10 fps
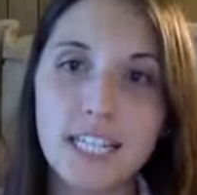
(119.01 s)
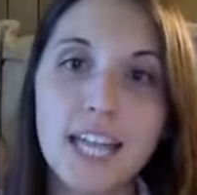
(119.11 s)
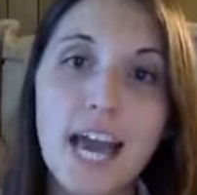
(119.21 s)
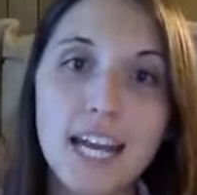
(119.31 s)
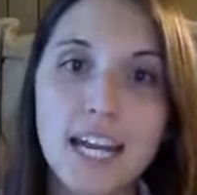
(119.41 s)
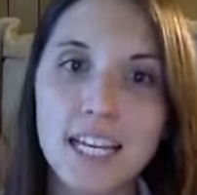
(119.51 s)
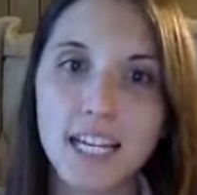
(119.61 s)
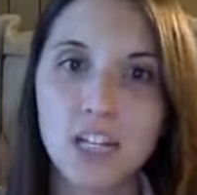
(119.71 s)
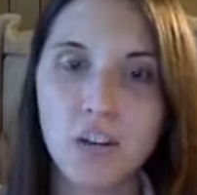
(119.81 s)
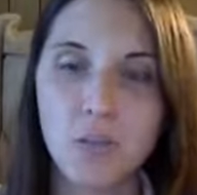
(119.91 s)
Can I get
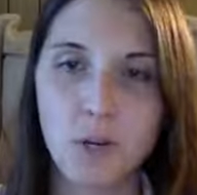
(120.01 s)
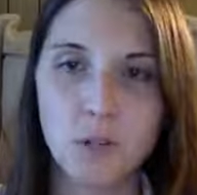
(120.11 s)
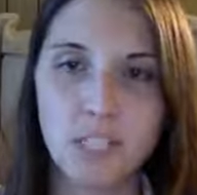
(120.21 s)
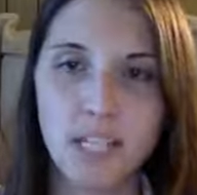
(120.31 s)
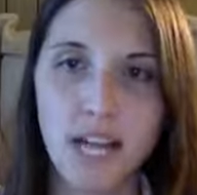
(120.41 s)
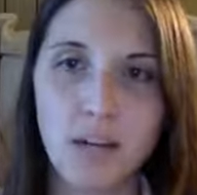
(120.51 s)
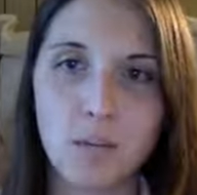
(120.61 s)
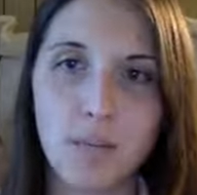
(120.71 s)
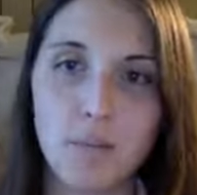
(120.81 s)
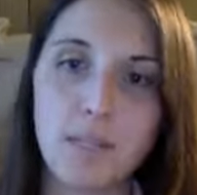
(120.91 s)
enough protein on a
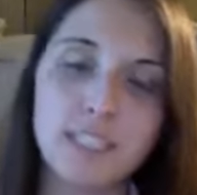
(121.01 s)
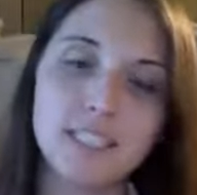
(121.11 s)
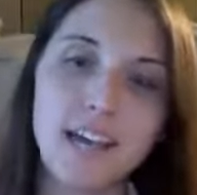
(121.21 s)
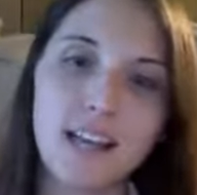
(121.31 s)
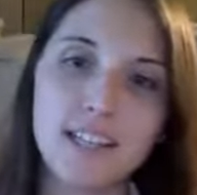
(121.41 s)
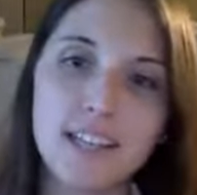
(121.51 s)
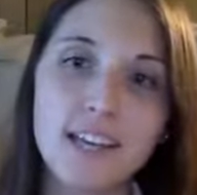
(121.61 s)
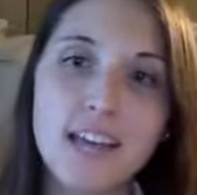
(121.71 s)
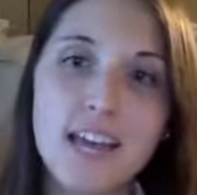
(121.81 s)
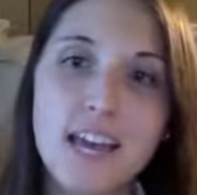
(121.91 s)
plant-based diet?
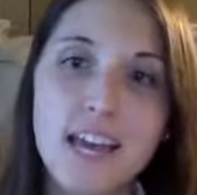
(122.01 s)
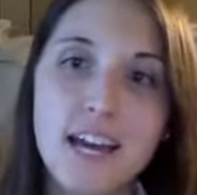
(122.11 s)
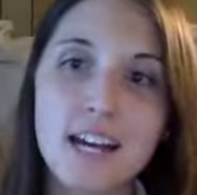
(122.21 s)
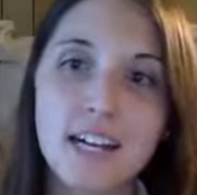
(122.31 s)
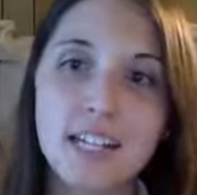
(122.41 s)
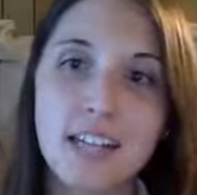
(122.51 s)
And